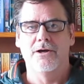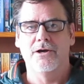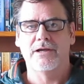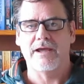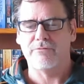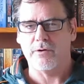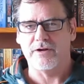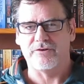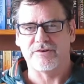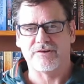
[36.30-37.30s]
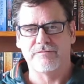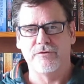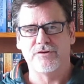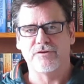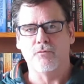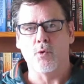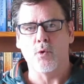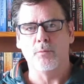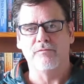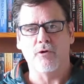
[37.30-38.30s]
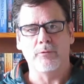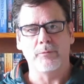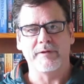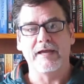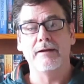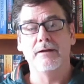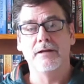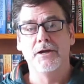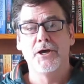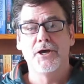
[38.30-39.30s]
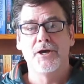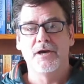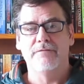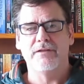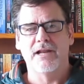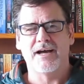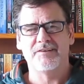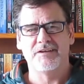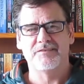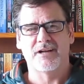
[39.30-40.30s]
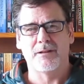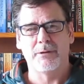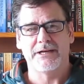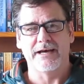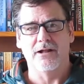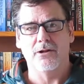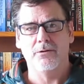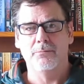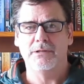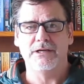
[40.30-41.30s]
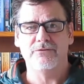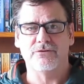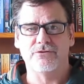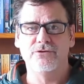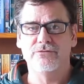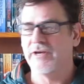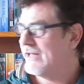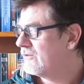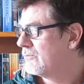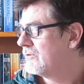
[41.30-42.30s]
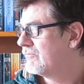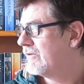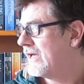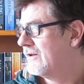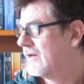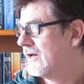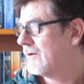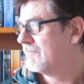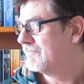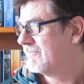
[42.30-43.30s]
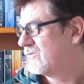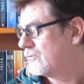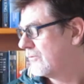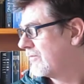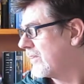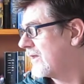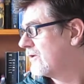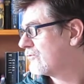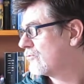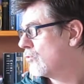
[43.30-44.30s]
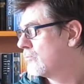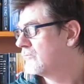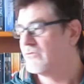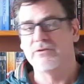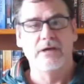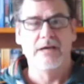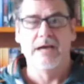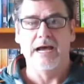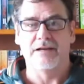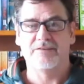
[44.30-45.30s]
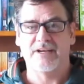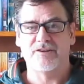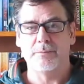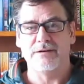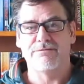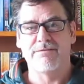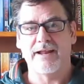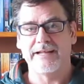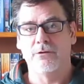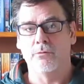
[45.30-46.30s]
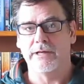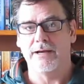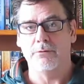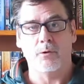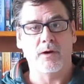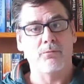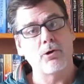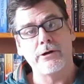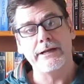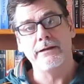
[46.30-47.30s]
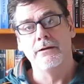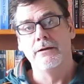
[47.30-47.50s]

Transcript: Okay everyone, just first of all, before we begin, if the lighting's a little bit dull, please excuse that. We've had uh, sort of thunderstorms and it's actually been flooding all day, we're quite worried.